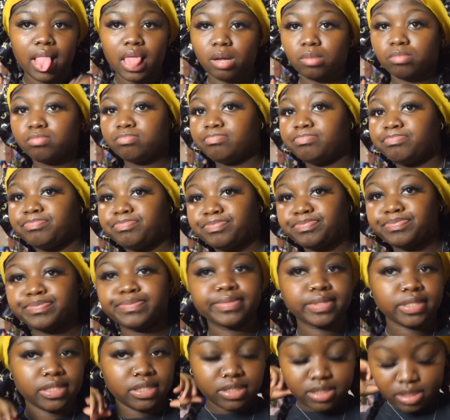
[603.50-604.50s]
on.
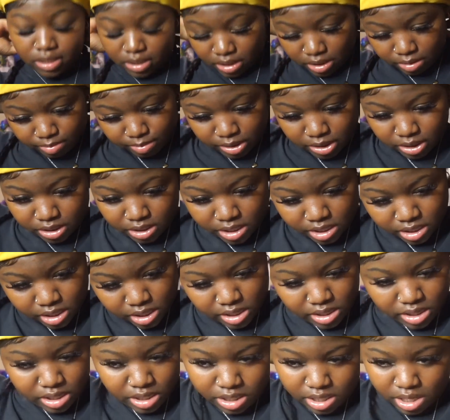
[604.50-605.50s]
And I'm gonna stick
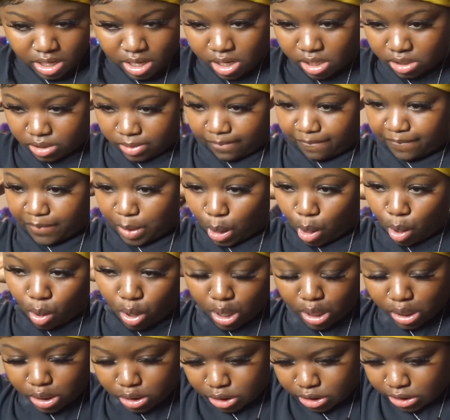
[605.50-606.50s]
these in because I'm gonna go
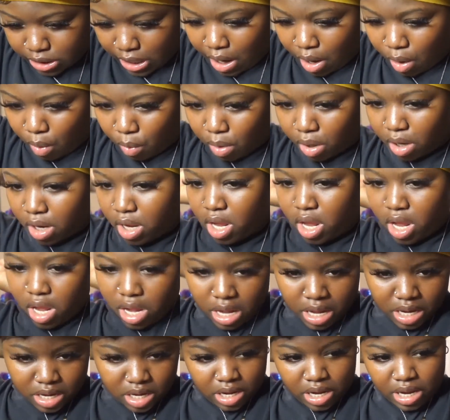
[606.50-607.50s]
get in the shower.
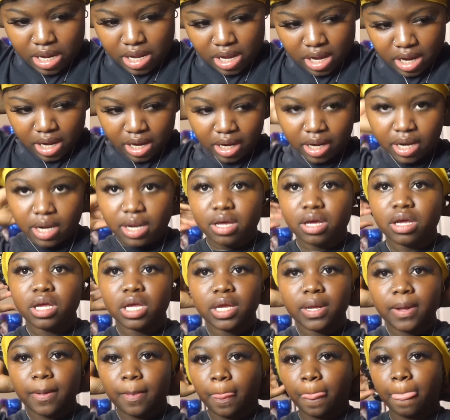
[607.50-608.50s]
And
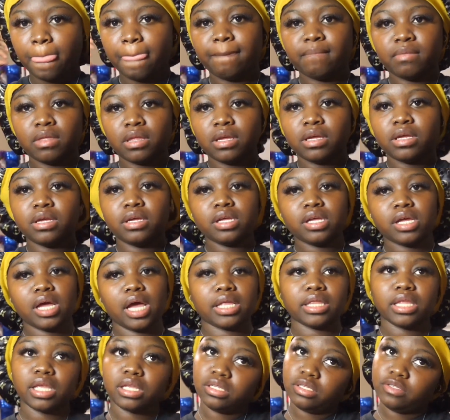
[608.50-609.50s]

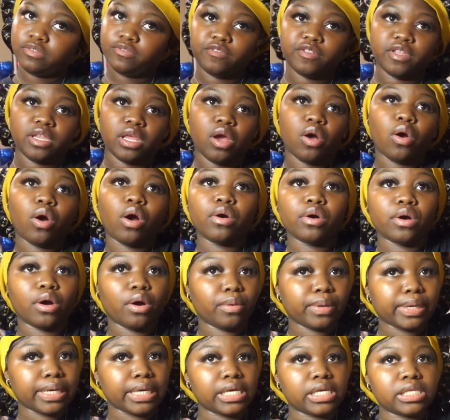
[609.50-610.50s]
I think this video gonna
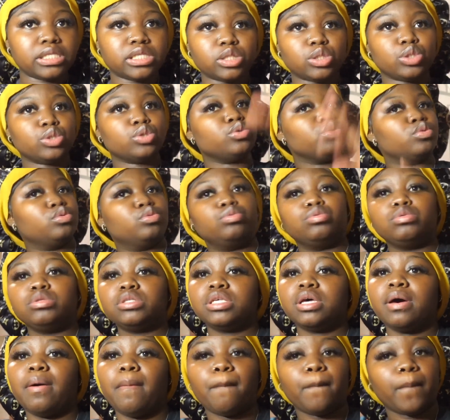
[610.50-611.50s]
go into
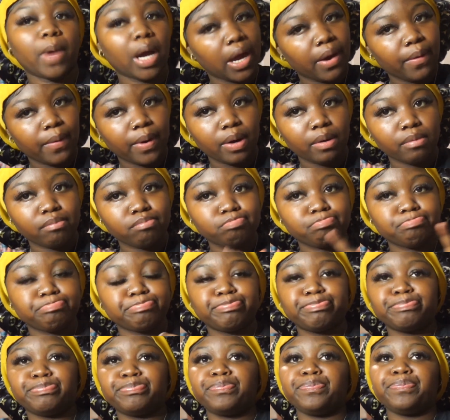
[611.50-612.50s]
tomorrow.
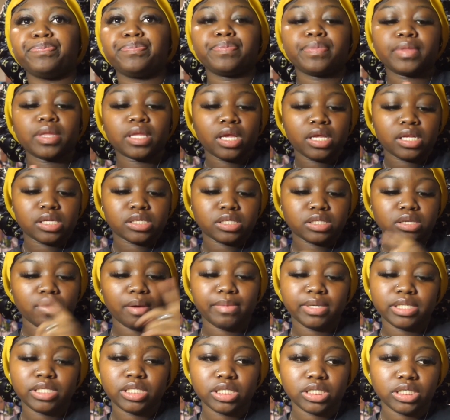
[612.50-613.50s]
So
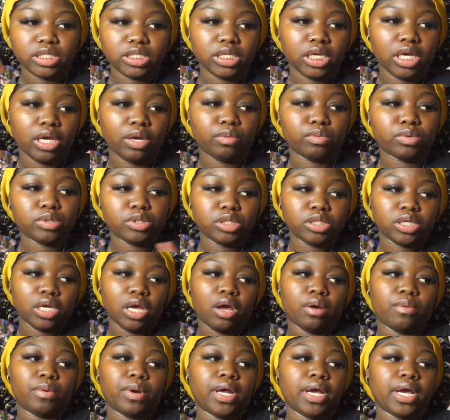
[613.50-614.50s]
I'm gonna chit chat with
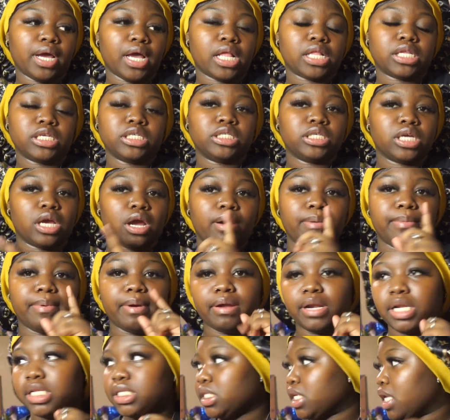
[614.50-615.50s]
y'all when I got the shower
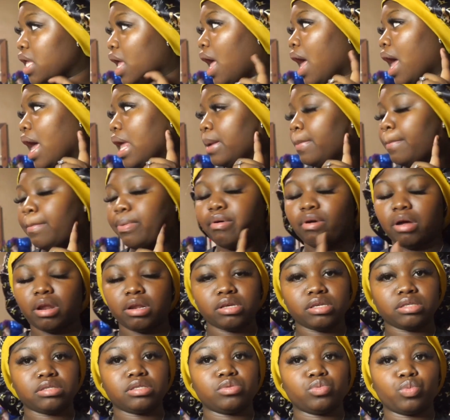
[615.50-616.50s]
power and tell y'all how them
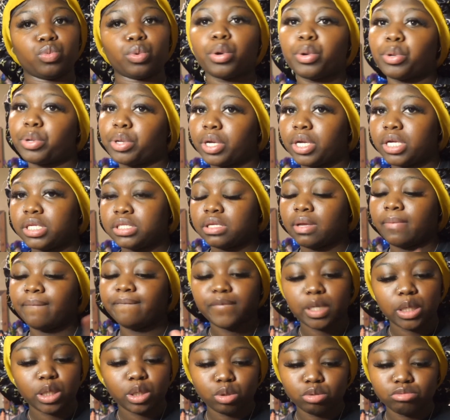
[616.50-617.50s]
products work because I'm
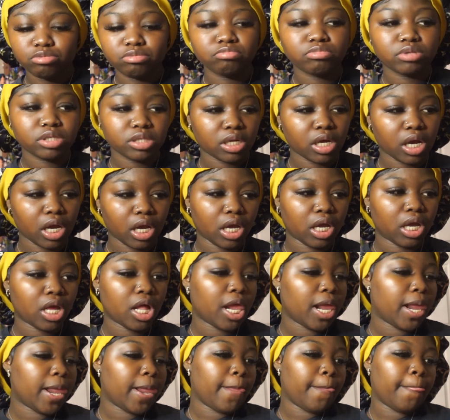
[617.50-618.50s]
finna use them tonight.
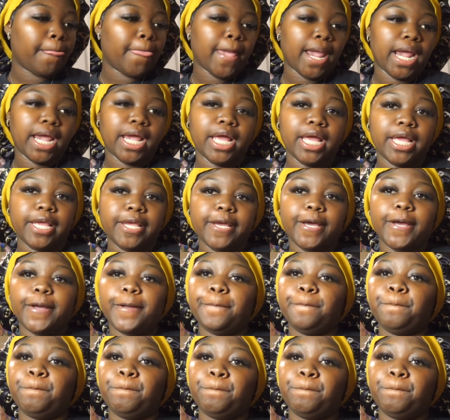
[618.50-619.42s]
And yeah.